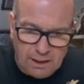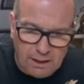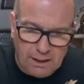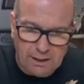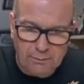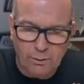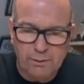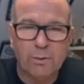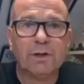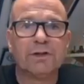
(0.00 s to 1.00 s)
What
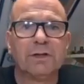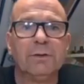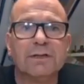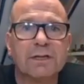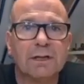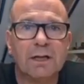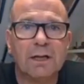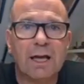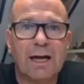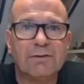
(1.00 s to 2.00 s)
I want to do is a
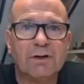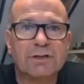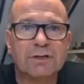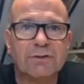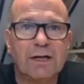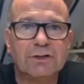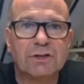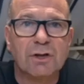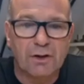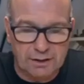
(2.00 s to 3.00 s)
light
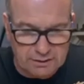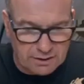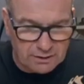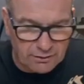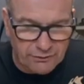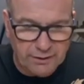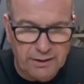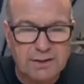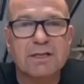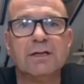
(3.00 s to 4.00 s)
restoration on it because I don't
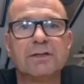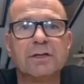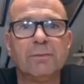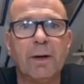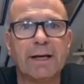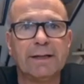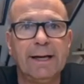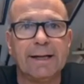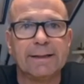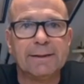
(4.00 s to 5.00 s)
think it's in too bad a
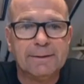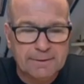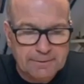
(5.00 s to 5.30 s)
nick.